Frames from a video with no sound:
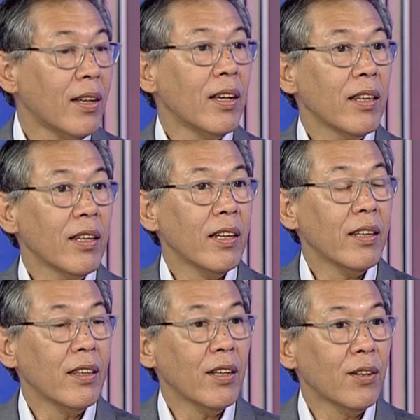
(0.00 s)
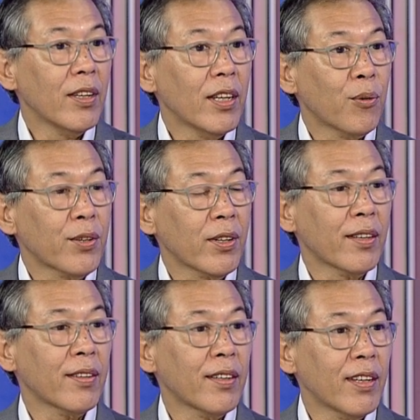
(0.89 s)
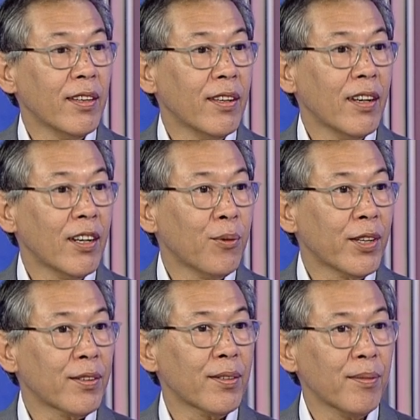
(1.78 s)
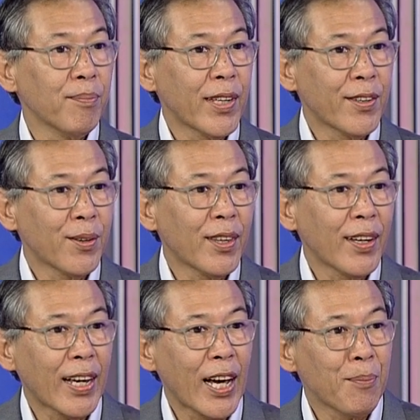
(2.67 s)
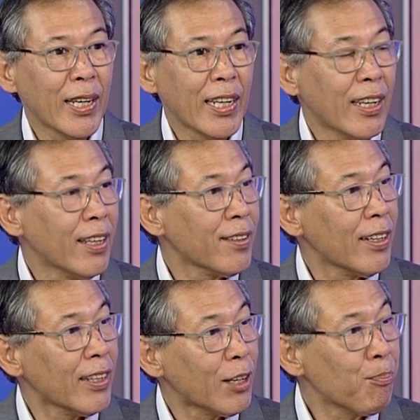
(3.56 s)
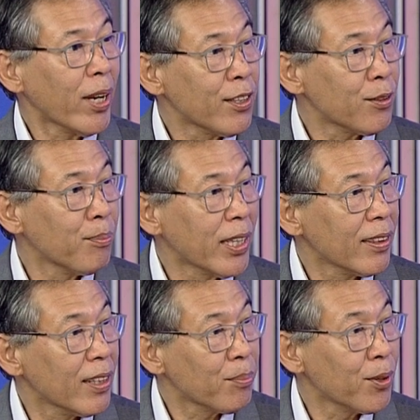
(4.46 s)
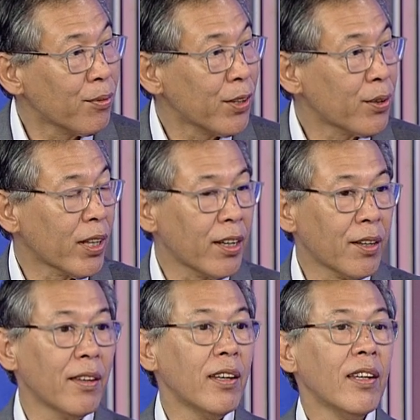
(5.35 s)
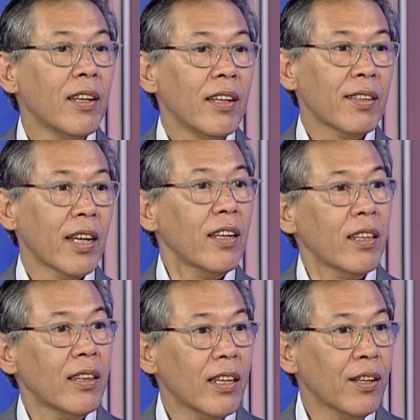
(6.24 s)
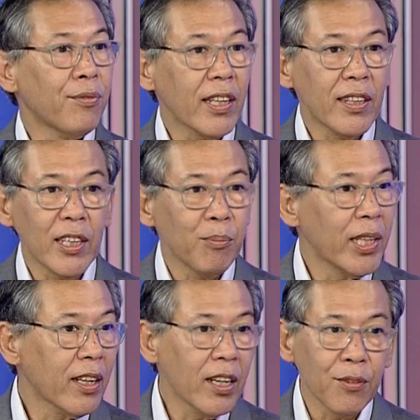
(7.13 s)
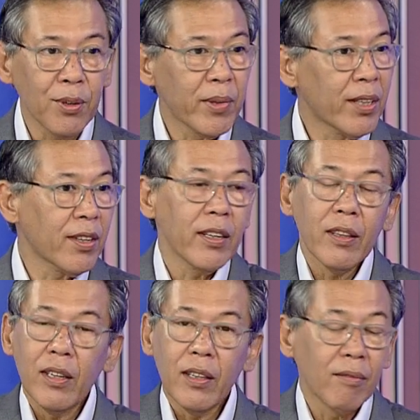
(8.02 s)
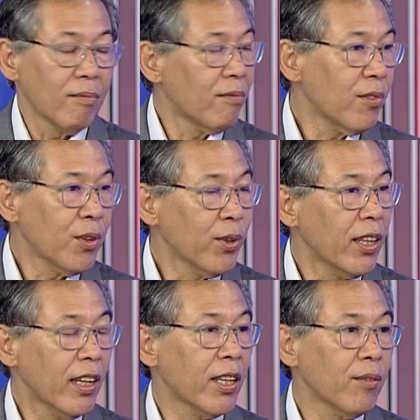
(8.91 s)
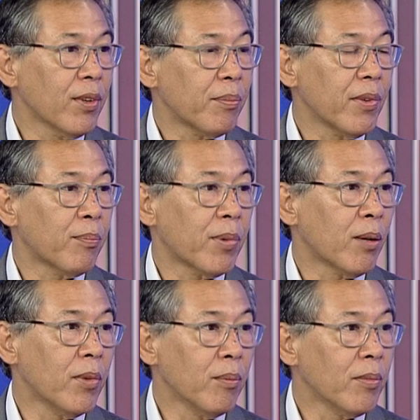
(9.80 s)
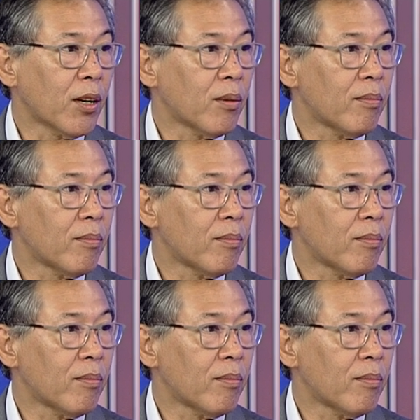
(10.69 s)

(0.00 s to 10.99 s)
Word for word: The, the only question, as I said earlier, was medyo nagkamali lang sila ng placement ng provision na yan. Sana if that, if that had been clear from the start, then we would not have the, the problem now.